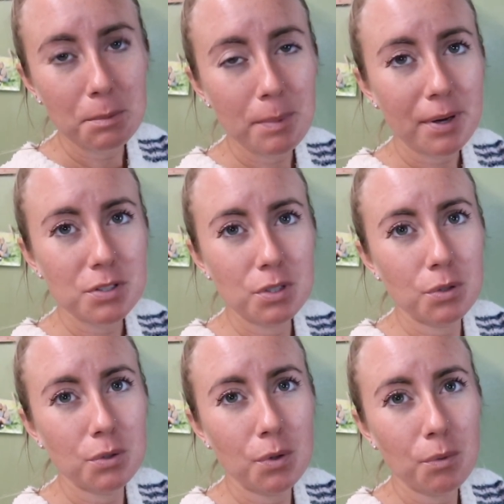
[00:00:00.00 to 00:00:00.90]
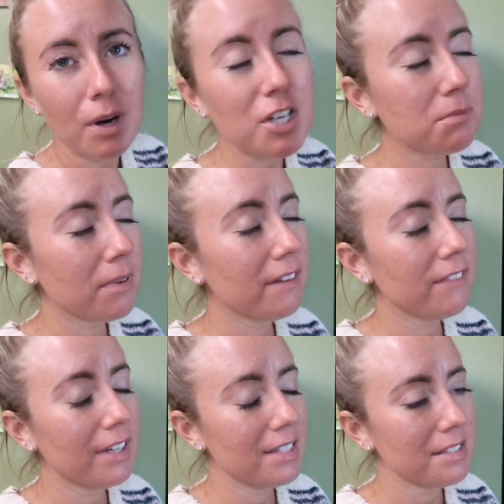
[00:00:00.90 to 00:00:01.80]
I'm about to wash my
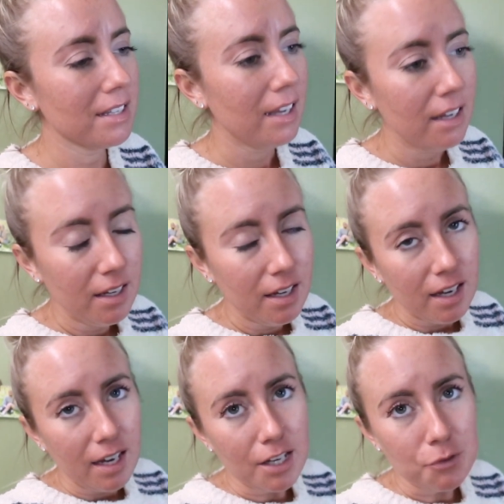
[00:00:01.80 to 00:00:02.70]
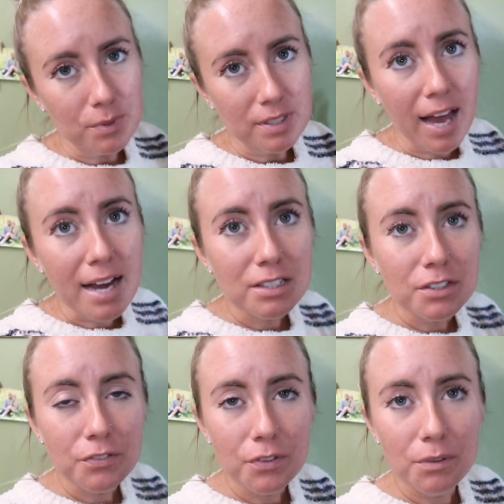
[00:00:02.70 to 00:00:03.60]
face and relax
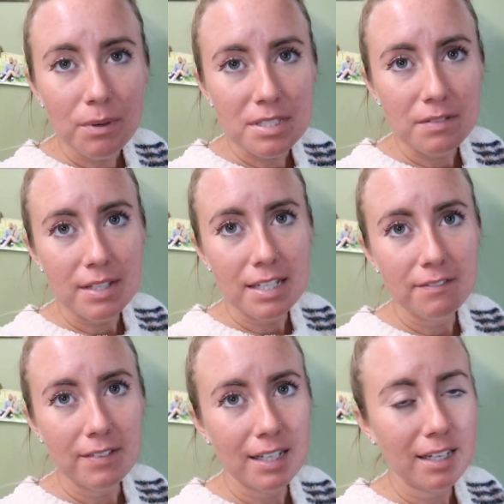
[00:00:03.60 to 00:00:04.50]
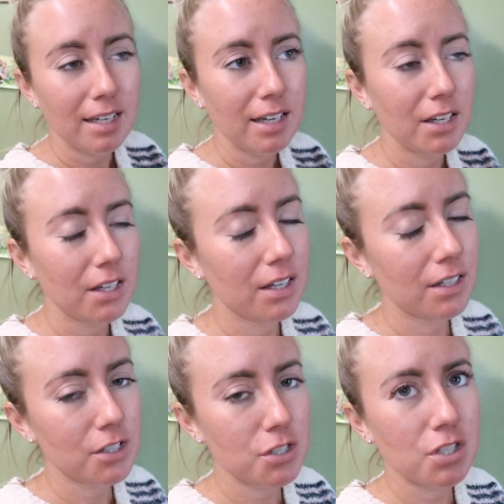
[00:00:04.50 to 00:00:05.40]
for the rest of the evening.
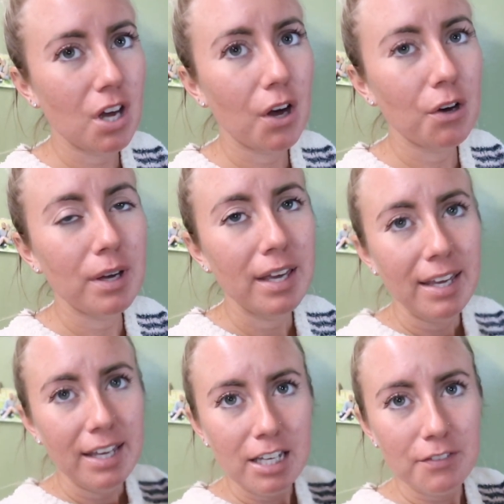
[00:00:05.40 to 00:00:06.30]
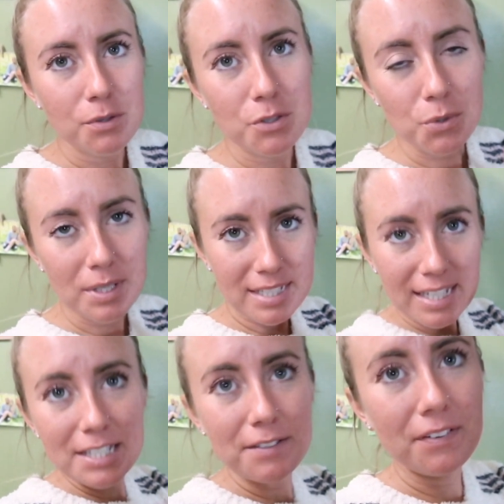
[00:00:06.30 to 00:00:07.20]
So if you enjoyed
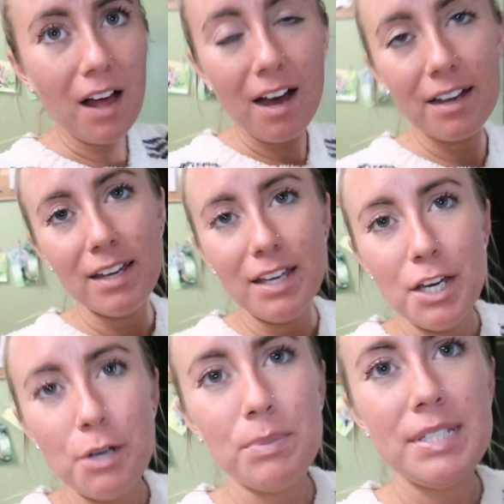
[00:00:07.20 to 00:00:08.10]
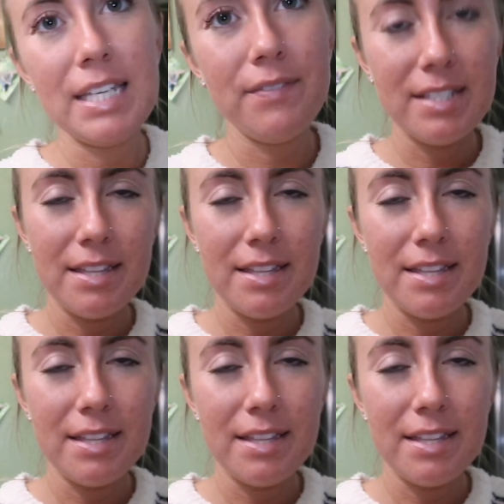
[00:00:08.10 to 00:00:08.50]
today's vlog, please give us